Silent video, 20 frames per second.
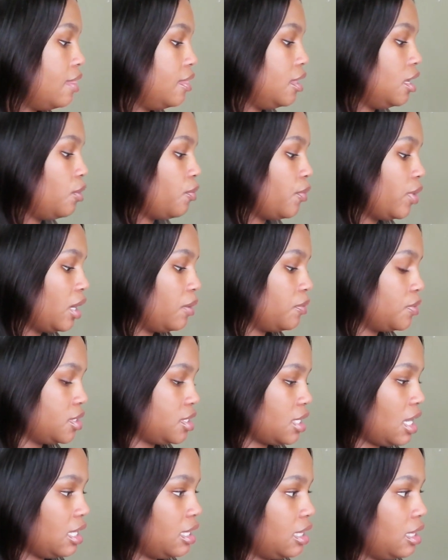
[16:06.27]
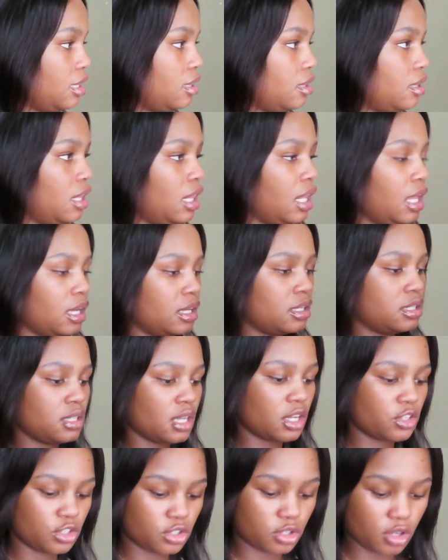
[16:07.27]
And then when I was at
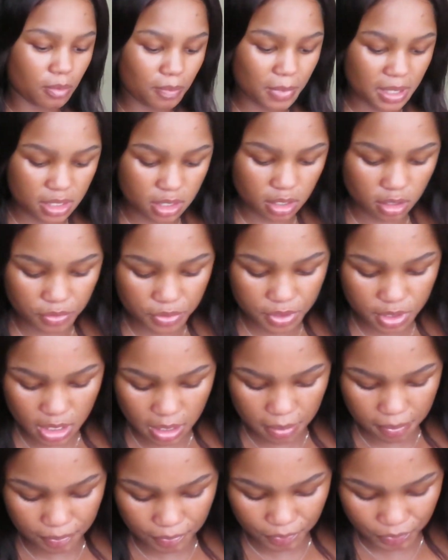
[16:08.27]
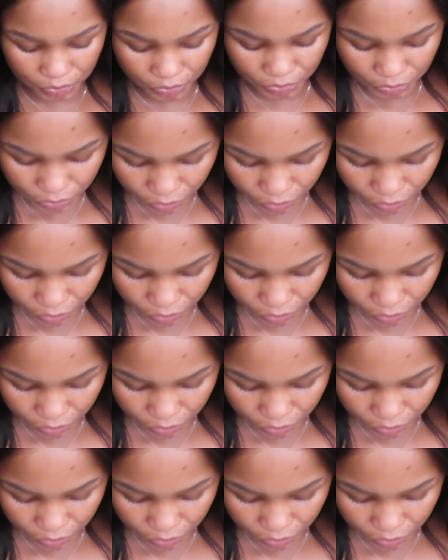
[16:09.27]
Clicks, I just got myself some